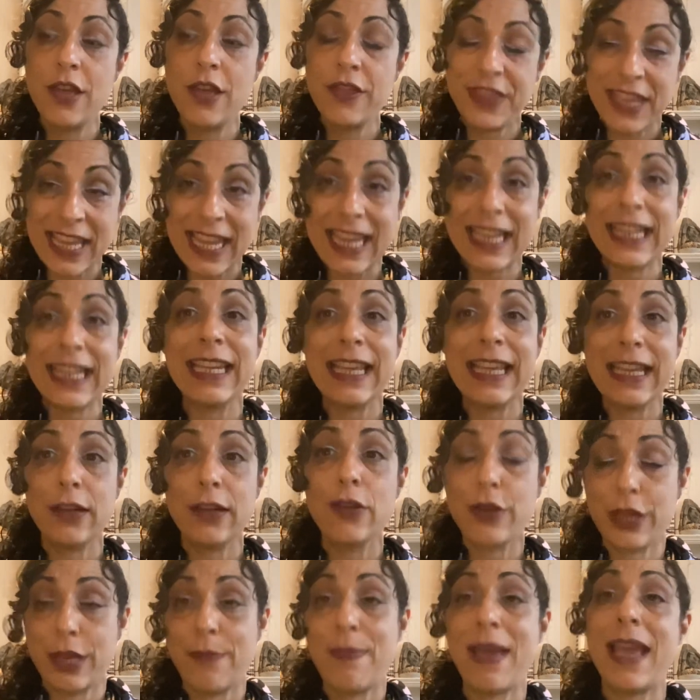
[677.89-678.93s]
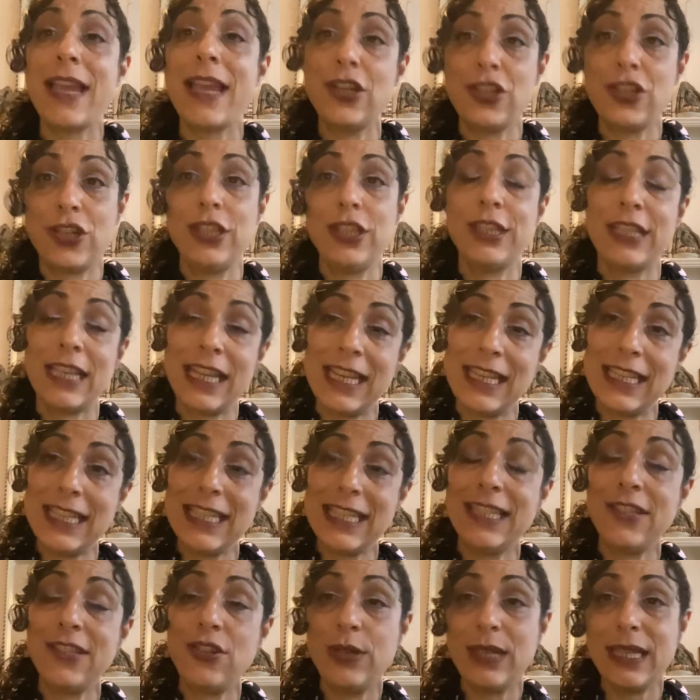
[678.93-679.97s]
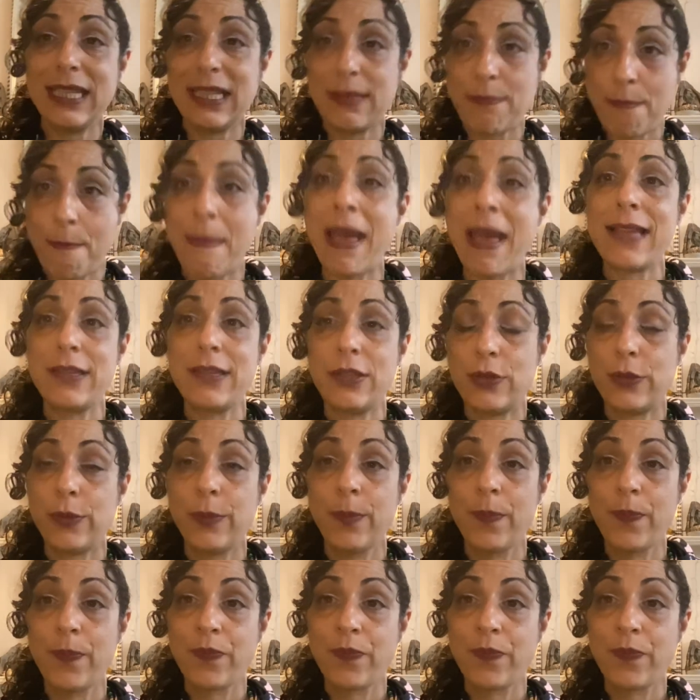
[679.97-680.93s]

the illegal occupations. It is to dismantle